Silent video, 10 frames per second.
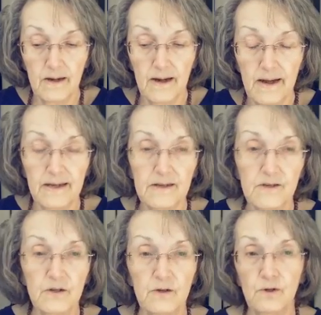I
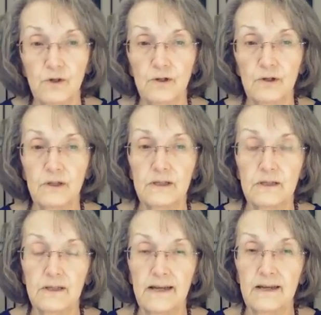guess you could
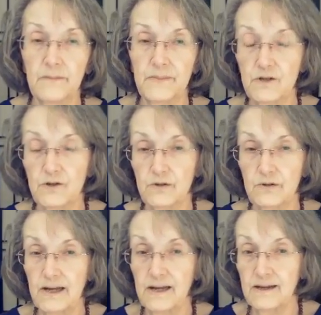take a
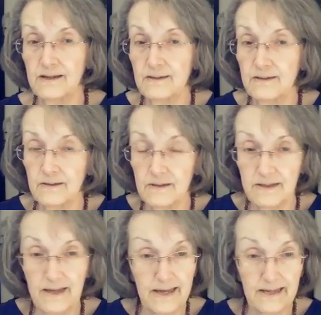picture and
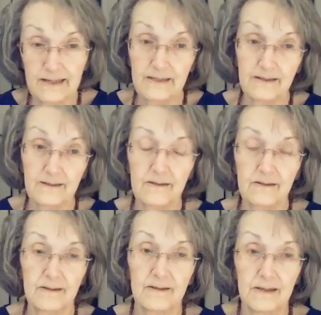scan it
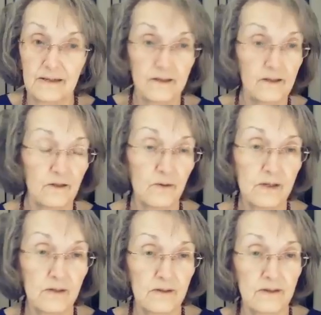and send it to
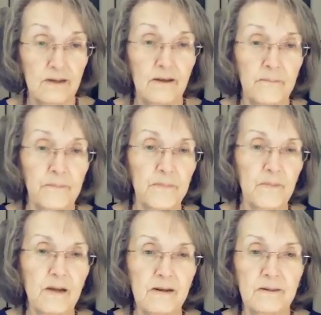us.
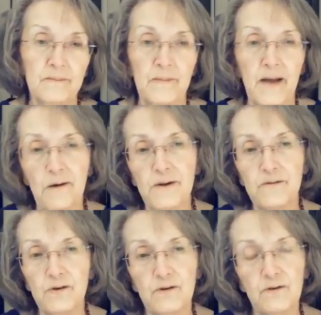
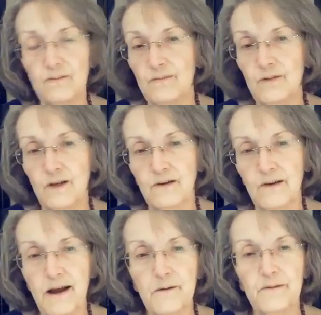However,
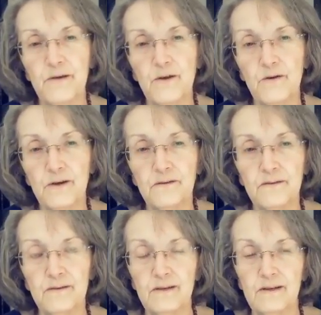however you
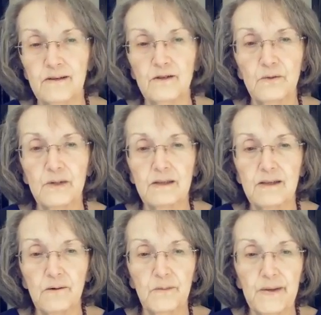can do it,
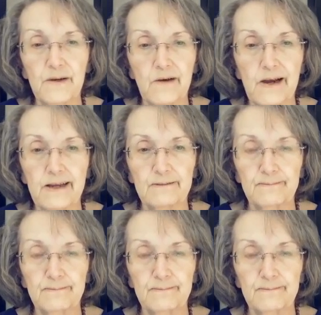that would be great.